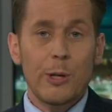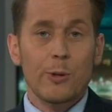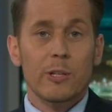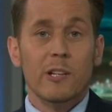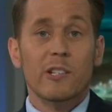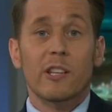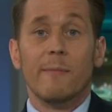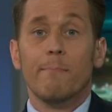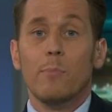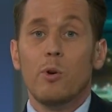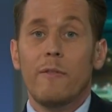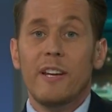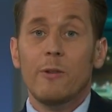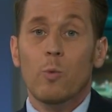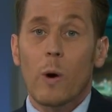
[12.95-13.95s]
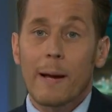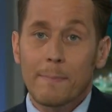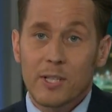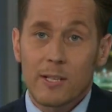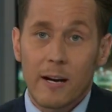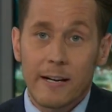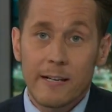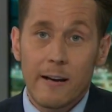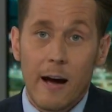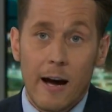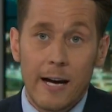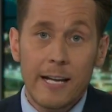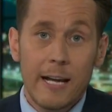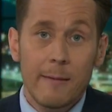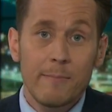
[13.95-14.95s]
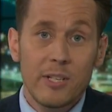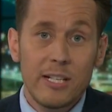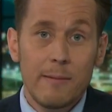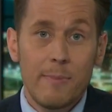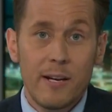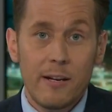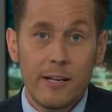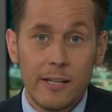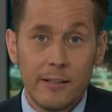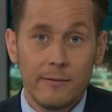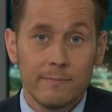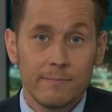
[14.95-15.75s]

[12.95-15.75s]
uses the movie website IMDb.